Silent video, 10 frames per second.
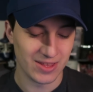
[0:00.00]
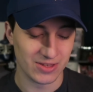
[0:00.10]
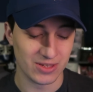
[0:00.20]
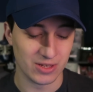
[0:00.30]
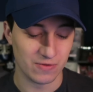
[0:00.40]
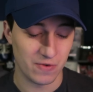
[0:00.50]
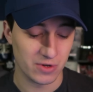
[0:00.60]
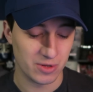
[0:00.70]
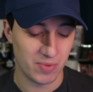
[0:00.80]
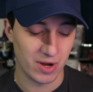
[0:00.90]
This is his
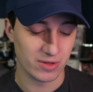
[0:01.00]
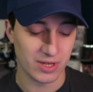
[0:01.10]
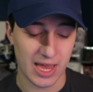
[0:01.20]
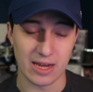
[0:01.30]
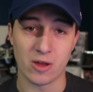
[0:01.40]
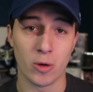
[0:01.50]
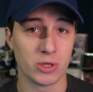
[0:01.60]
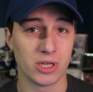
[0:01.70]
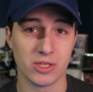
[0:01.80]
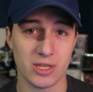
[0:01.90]
first appearance. Again,
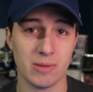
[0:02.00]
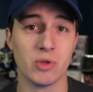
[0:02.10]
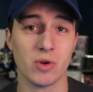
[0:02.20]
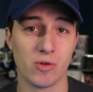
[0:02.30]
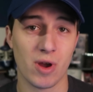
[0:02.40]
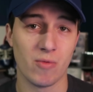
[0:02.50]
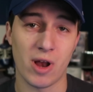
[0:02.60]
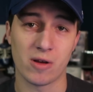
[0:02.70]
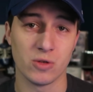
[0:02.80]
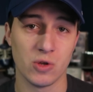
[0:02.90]
coaching his team to a great
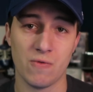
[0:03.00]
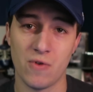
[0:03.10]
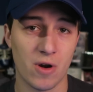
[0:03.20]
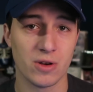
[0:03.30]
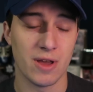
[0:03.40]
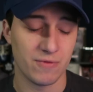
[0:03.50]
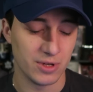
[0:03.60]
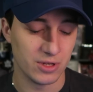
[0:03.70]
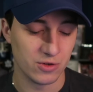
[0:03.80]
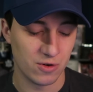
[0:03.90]
record so far,
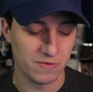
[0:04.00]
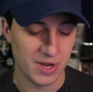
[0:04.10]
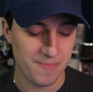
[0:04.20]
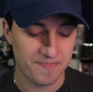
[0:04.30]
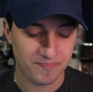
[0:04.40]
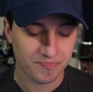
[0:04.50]
definitely deserves it.